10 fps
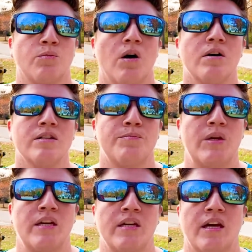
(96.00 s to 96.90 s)
well as
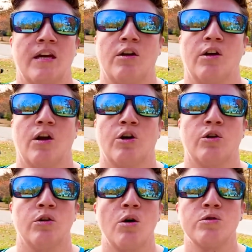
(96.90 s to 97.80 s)
being in
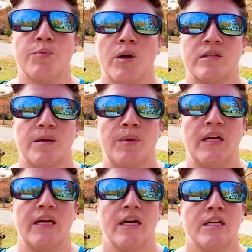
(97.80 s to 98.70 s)
close
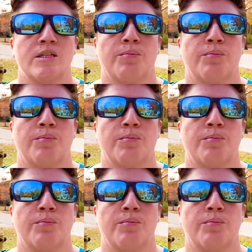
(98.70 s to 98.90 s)
proximity to